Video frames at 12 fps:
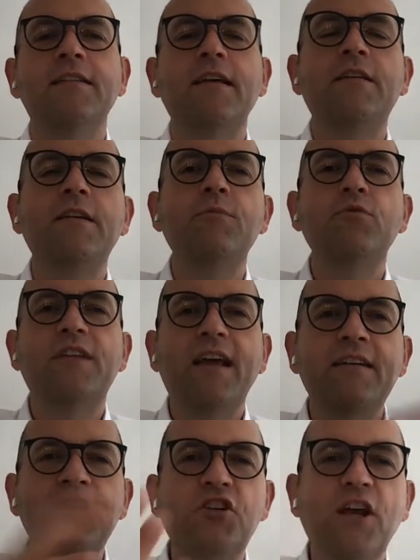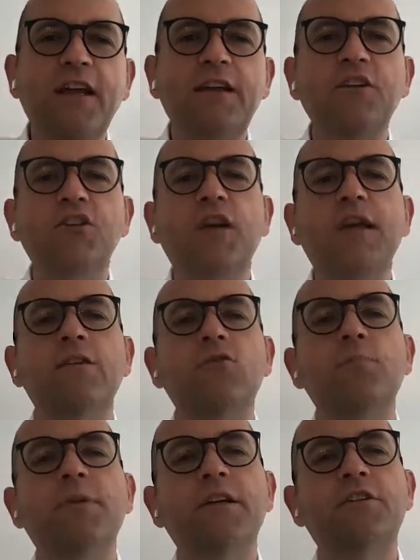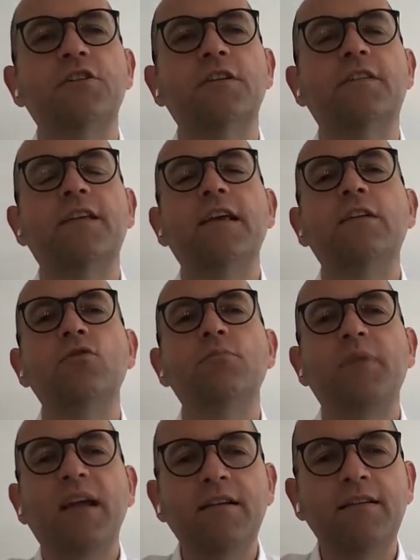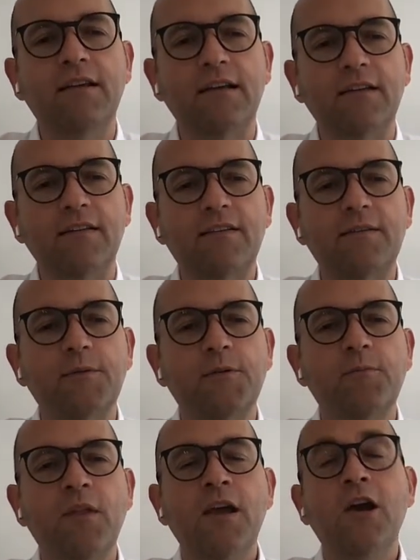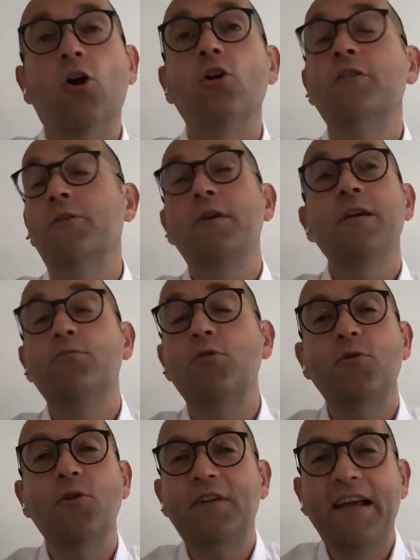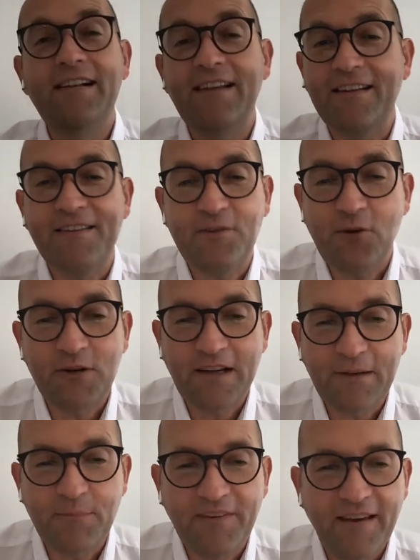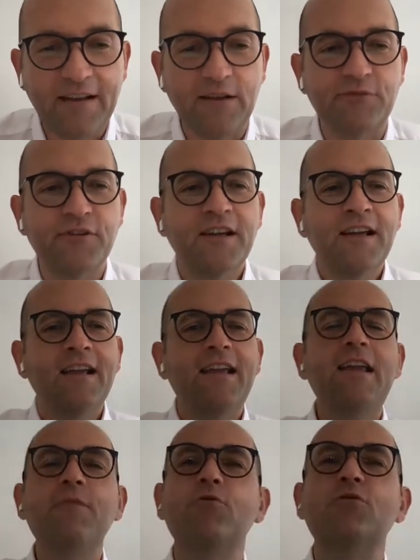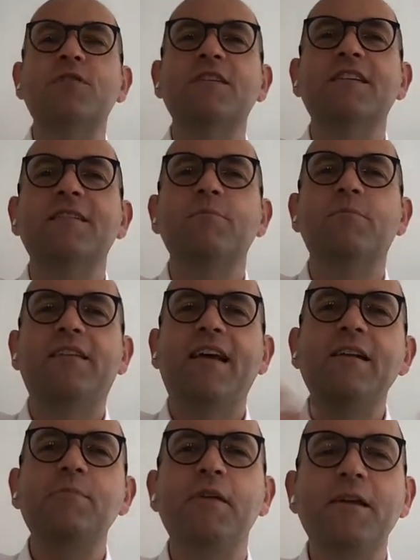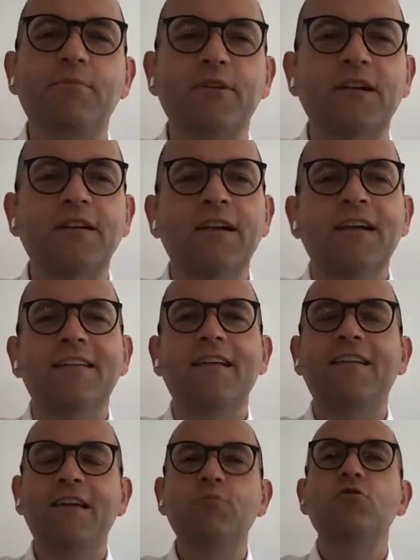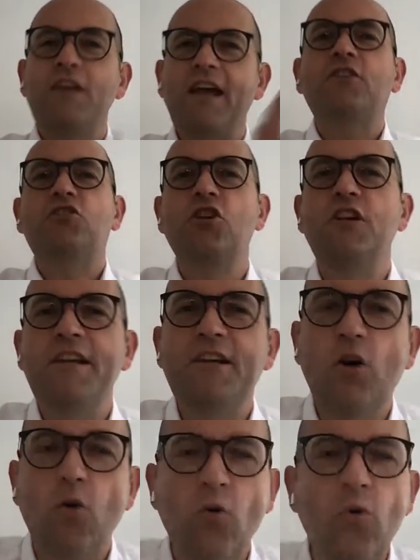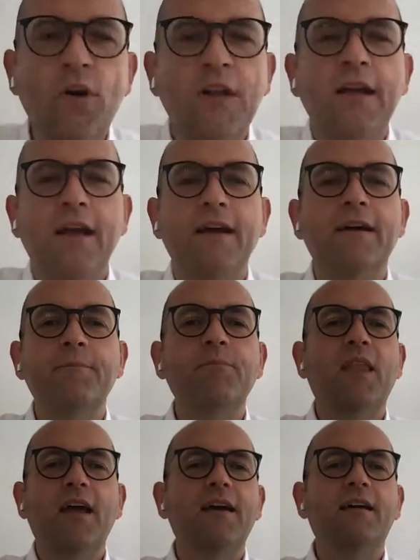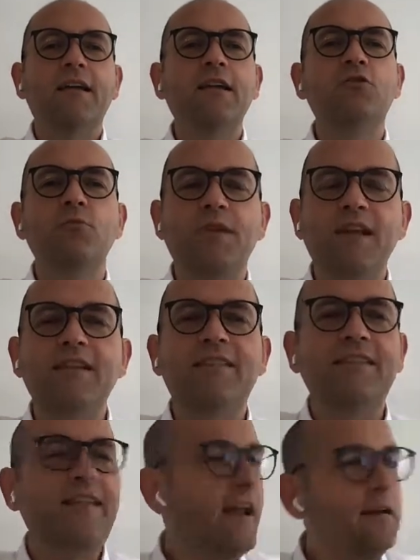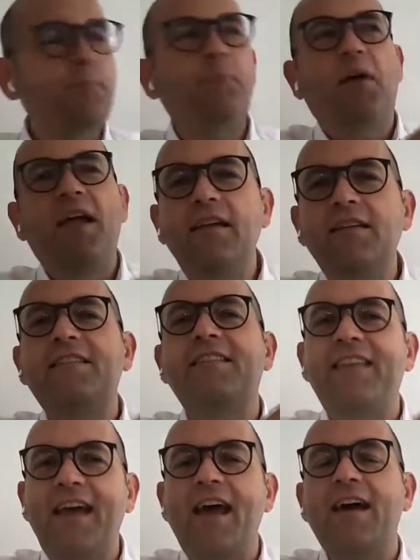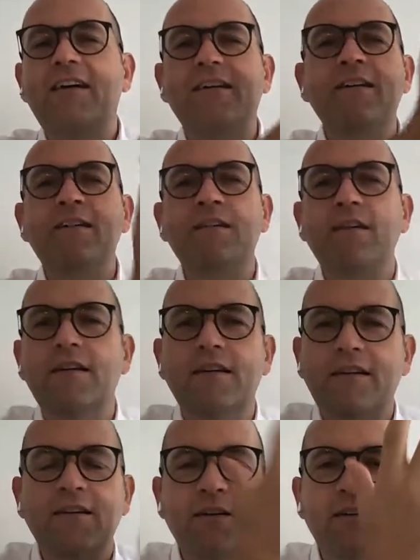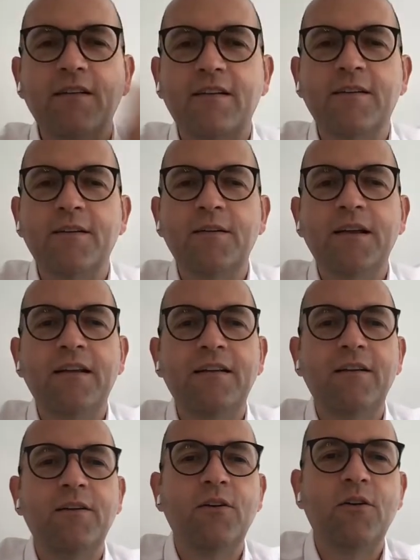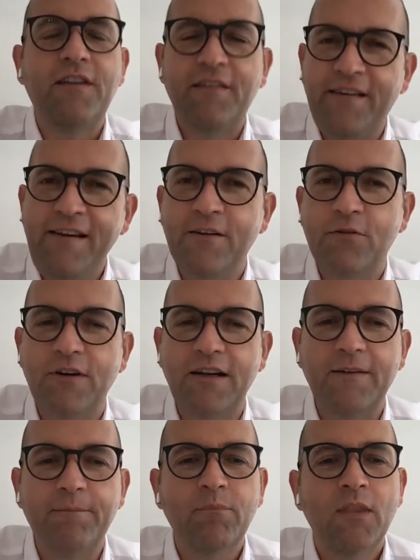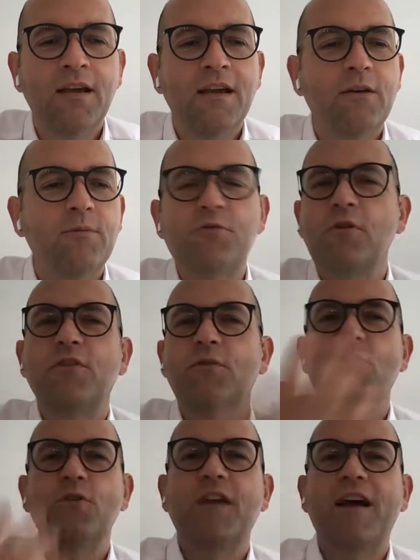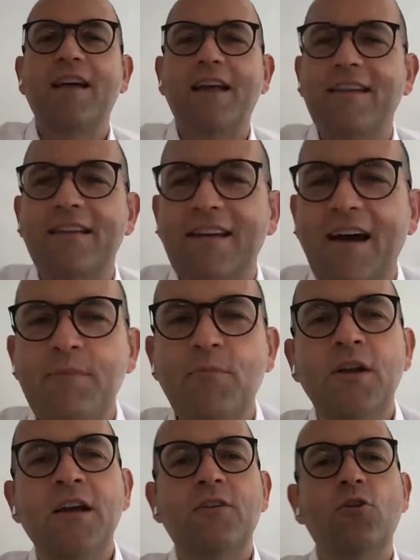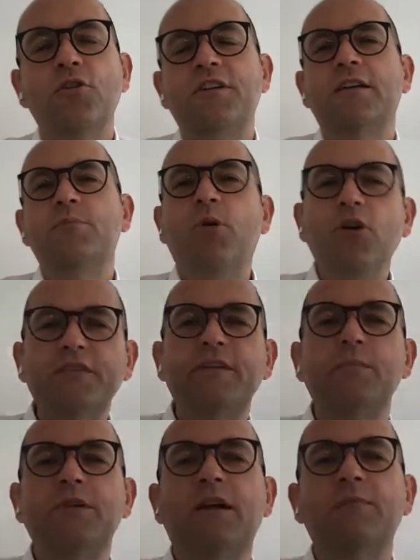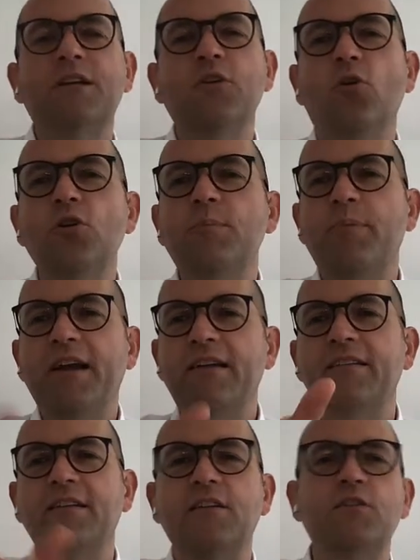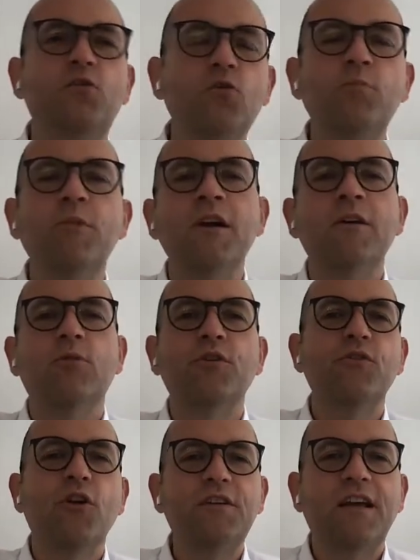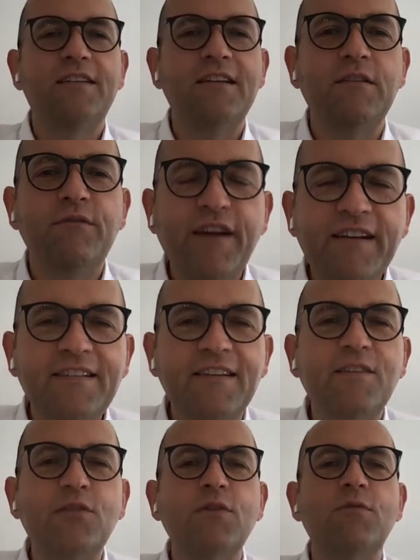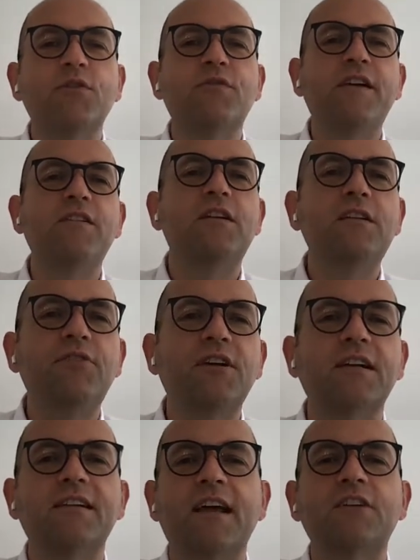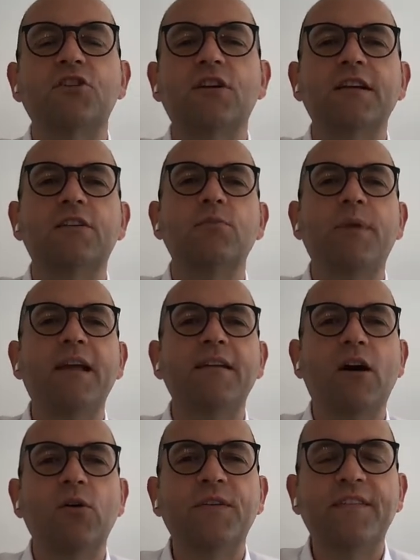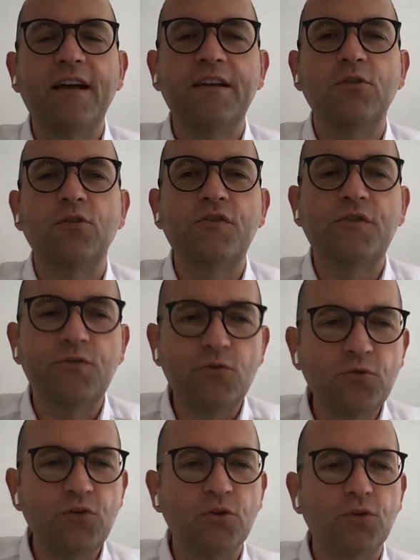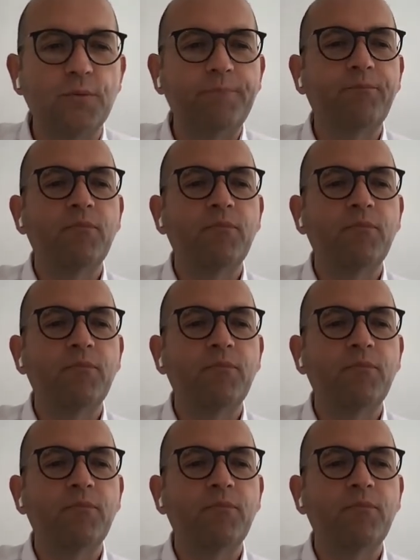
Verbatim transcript: that he would then change into pictures, into paintings. Although he would not tell that story himself, he would tell people that he would actually go um, uh, into places and paint there in the uh, uh, uh the scenery which was, of course, at that time not yet possible. I mean, the oil paint in the tube was not yet invented, so it was very difficult actually to paint outside your studio.